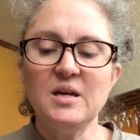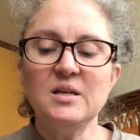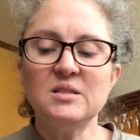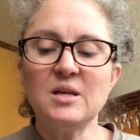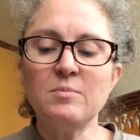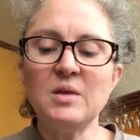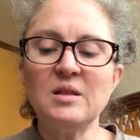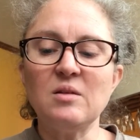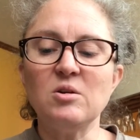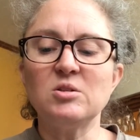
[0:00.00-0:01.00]
Something
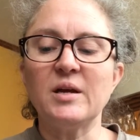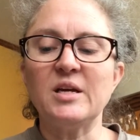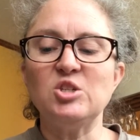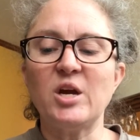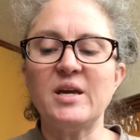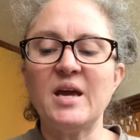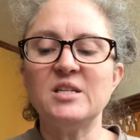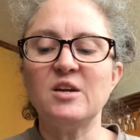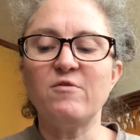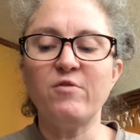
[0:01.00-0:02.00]
that looked like a
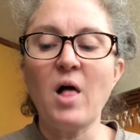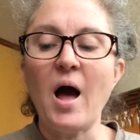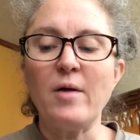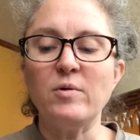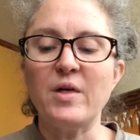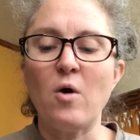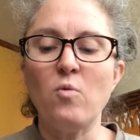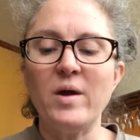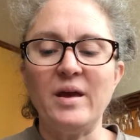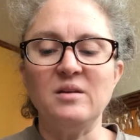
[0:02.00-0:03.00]
gigantic fly without
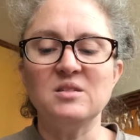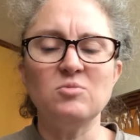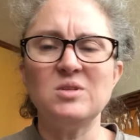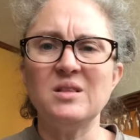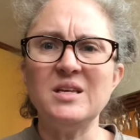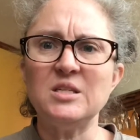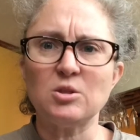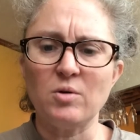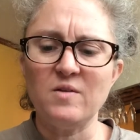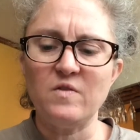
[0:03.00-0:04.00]
wings, it was at least
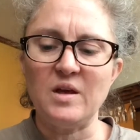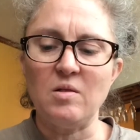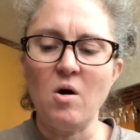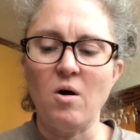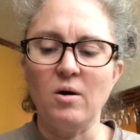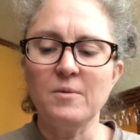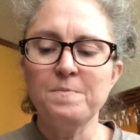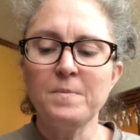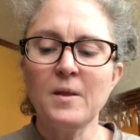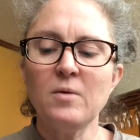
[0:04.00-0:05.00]
3 feet long,
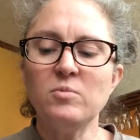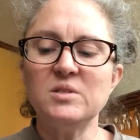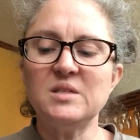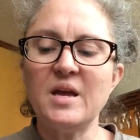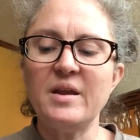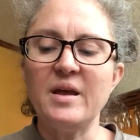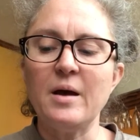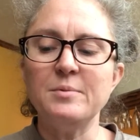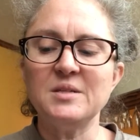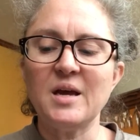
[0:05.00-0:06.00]
was standing
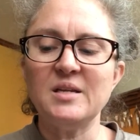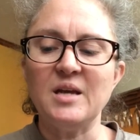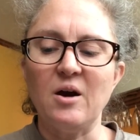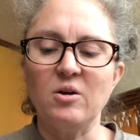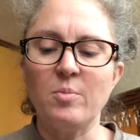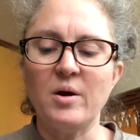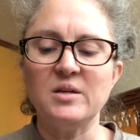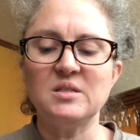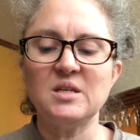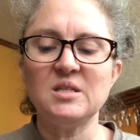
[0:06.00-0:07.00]
upside down upon
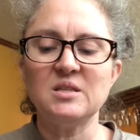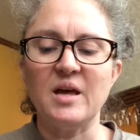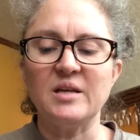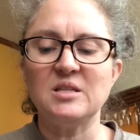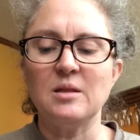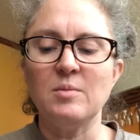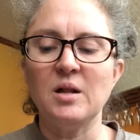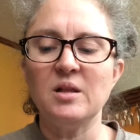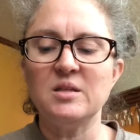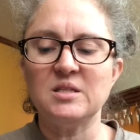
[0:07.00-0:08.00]
its 6 legs in the
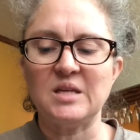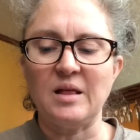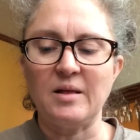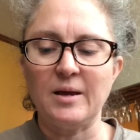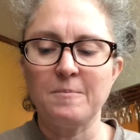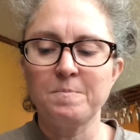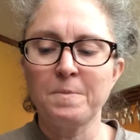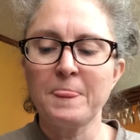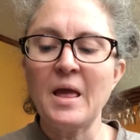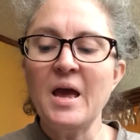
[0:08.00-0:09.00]
middle of the ceiling,
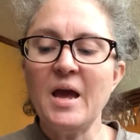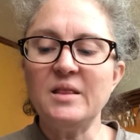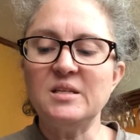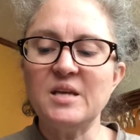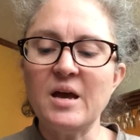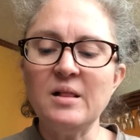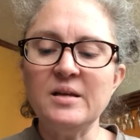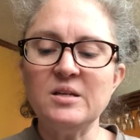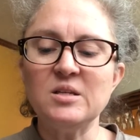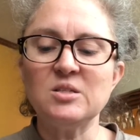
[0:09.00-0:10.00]
and the tail
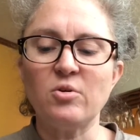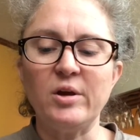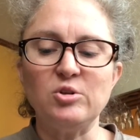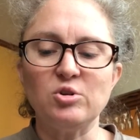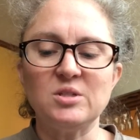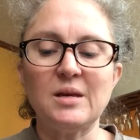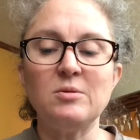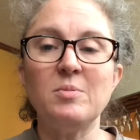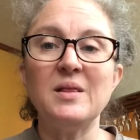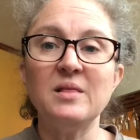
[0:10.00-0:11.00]
end of this creature seemed
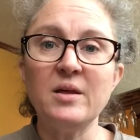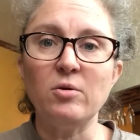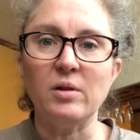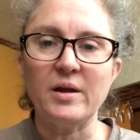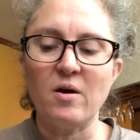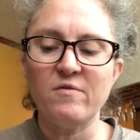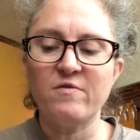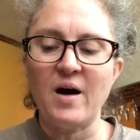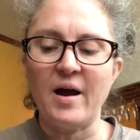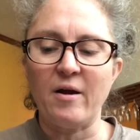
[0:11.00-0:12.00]
to be literally on
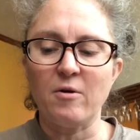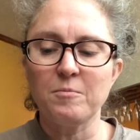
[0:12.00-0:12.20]
fire.